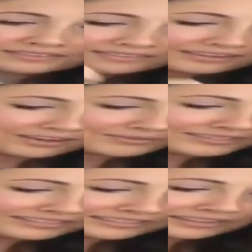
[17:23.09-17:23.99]
I hope
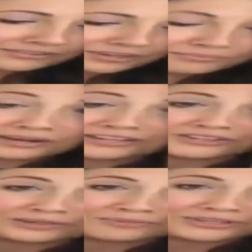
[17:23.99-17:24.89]
this doesn't, I've got a brand new
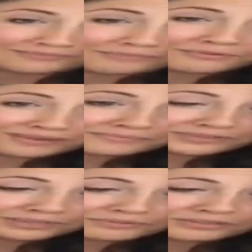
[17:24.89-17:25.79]
computer. Remember when my
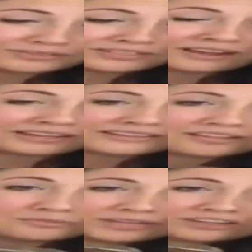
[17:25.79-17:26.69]
computer was dying the
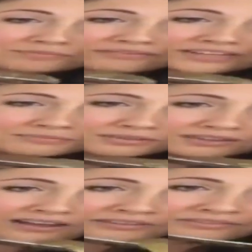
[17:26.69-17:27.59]
other week on my Facebook
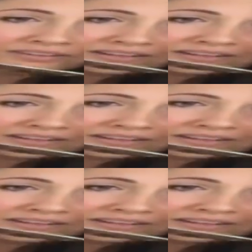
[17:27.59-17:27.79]
Live?